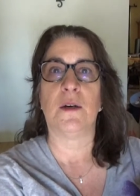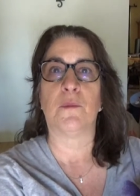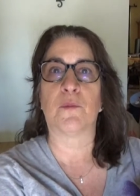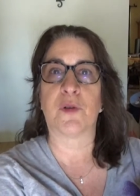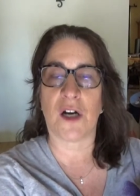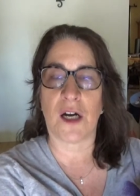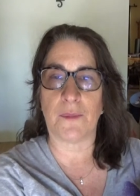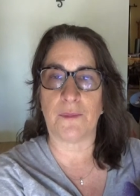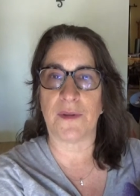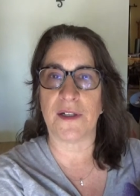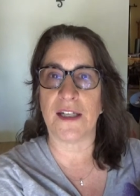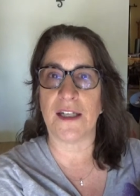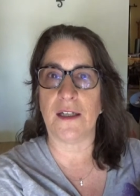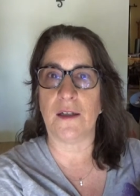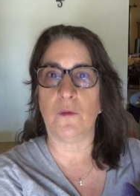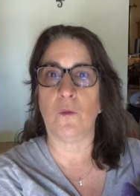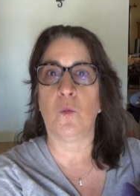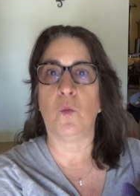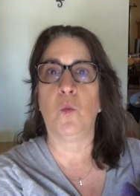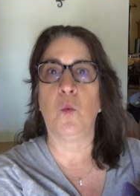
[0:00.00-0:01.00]
property
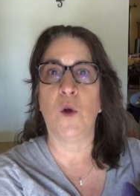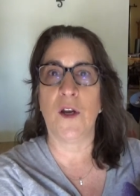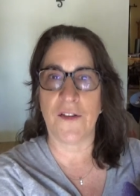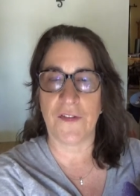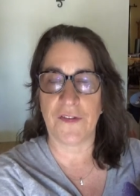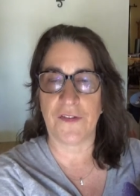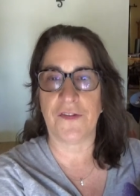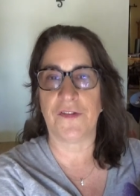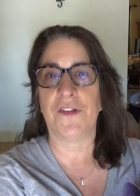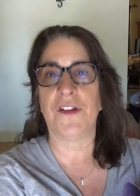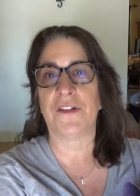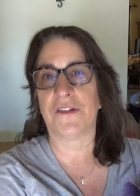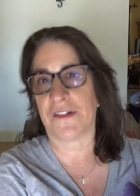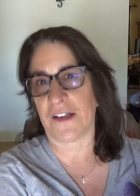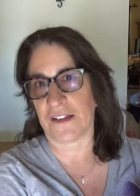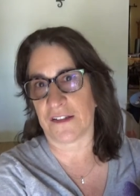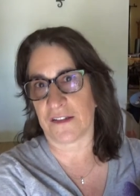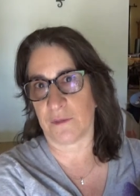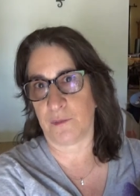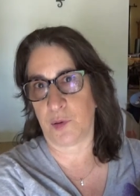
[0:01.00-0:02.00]
with the
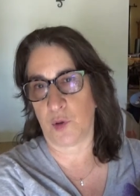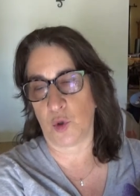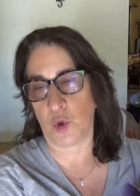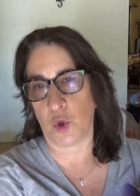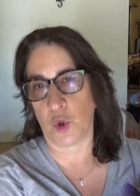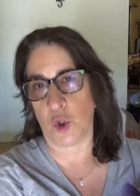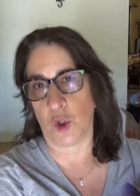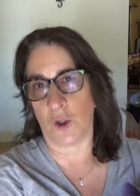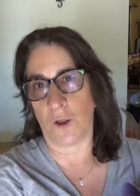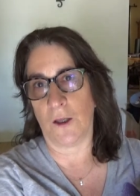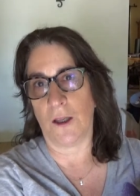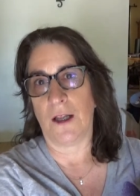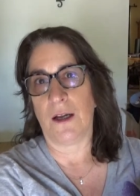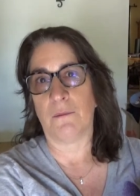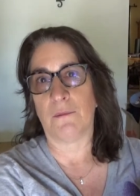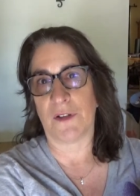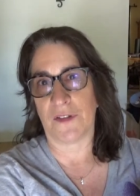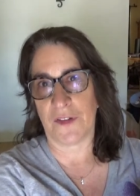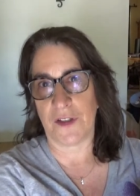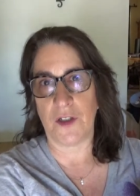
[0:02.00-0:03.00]
cesspool,
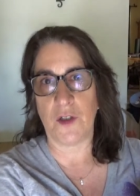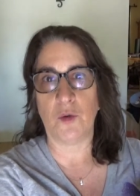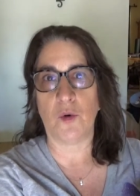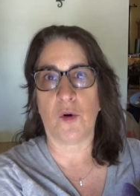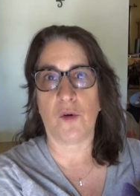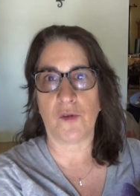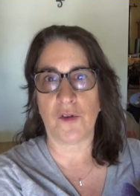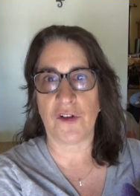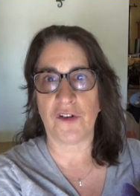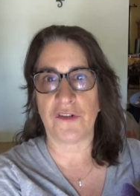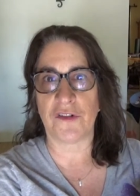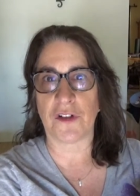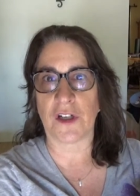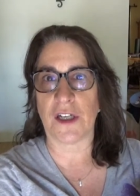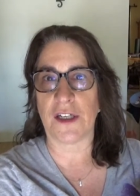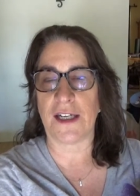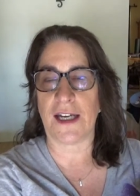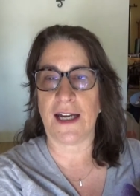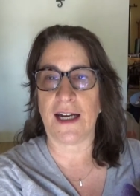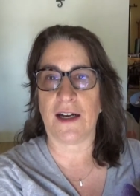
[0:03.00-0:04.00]
but the new owners are
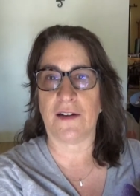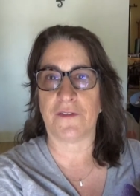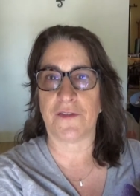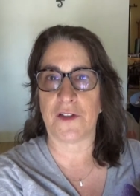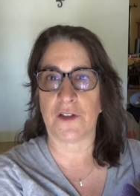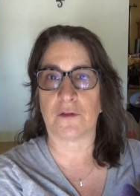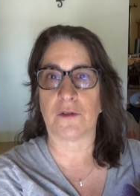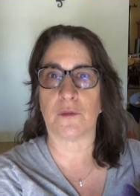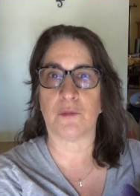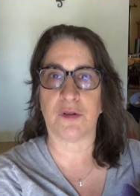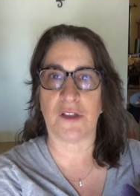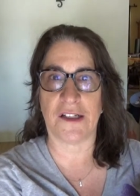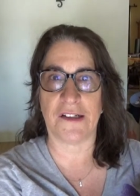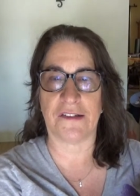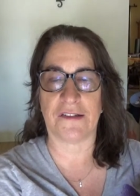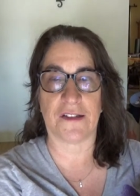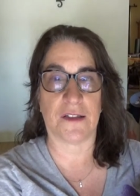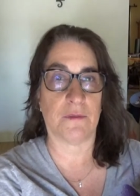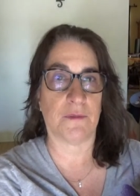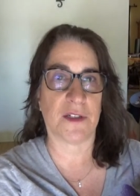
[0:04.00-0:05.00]
going to have to
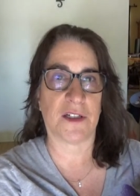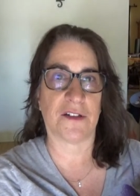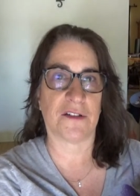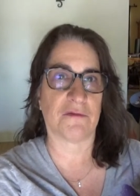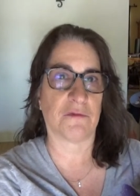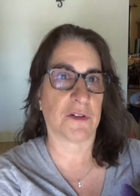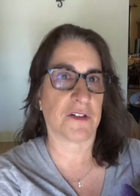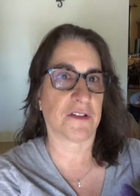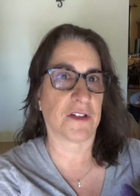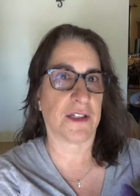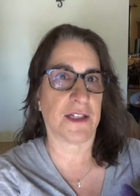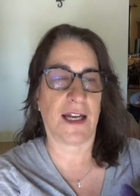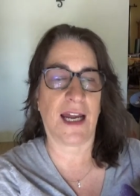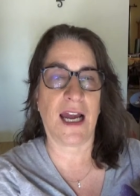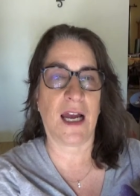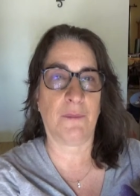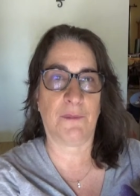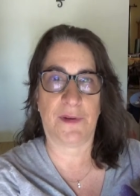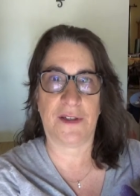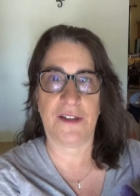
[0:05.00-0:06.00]
replace it because what's going to
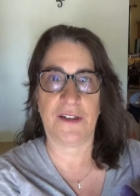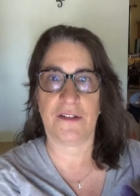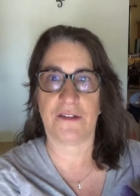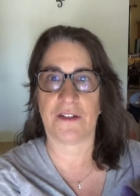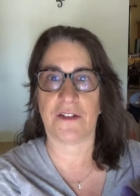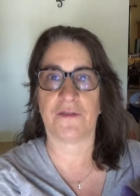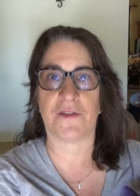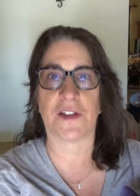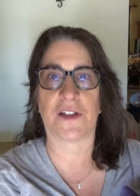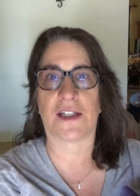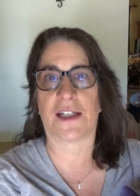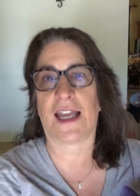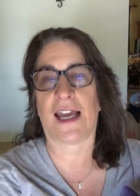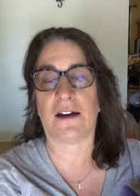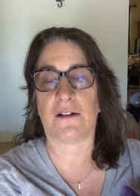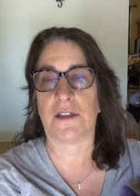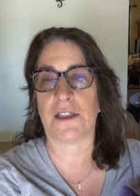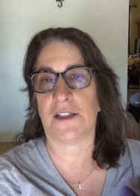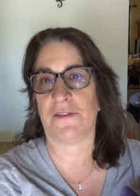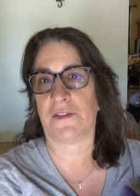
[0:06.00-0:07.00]
happen is if the
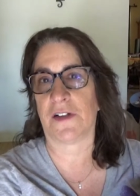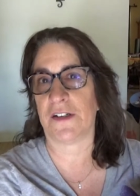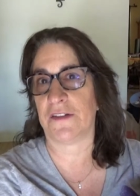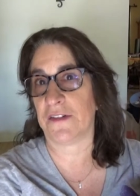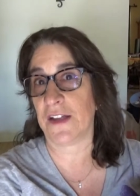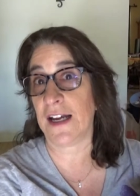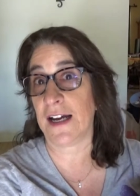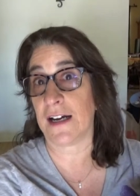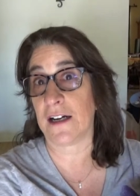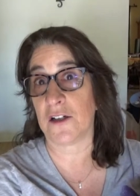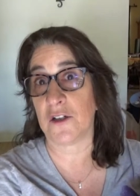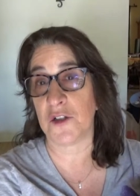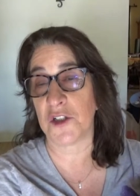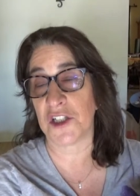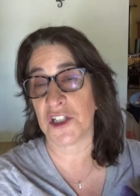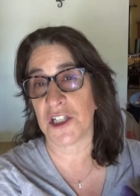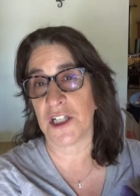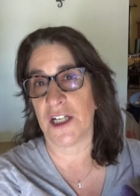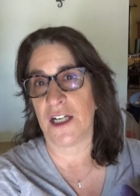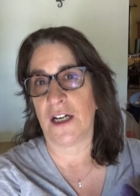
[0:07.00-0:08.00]
county finds
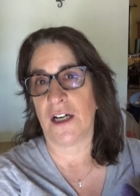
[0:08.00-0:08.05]
out,